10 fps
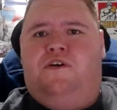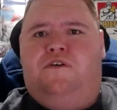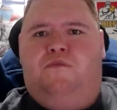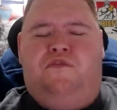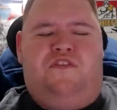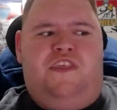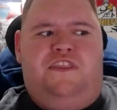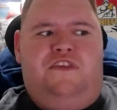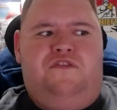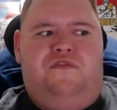I wasn't
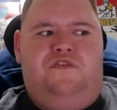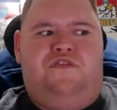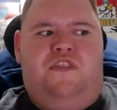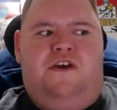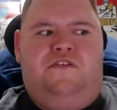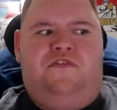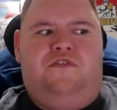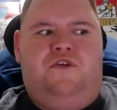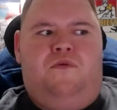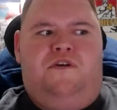at the interview today,
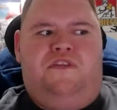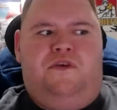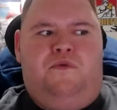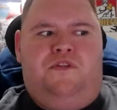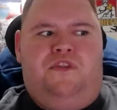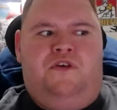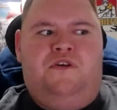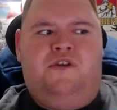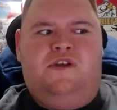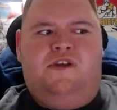so no idea what
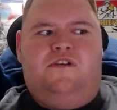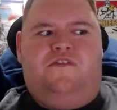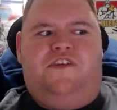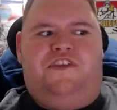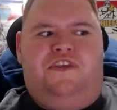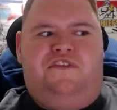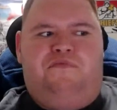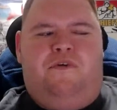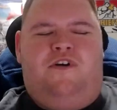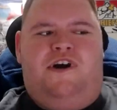the thinking
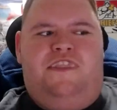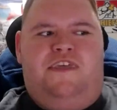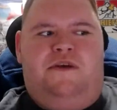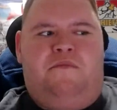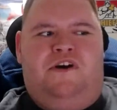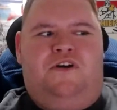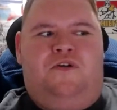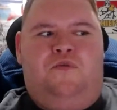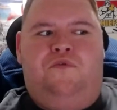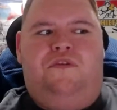is behind that. My
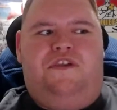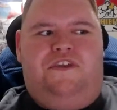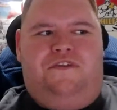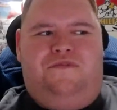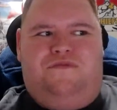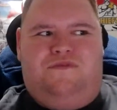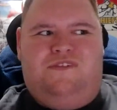only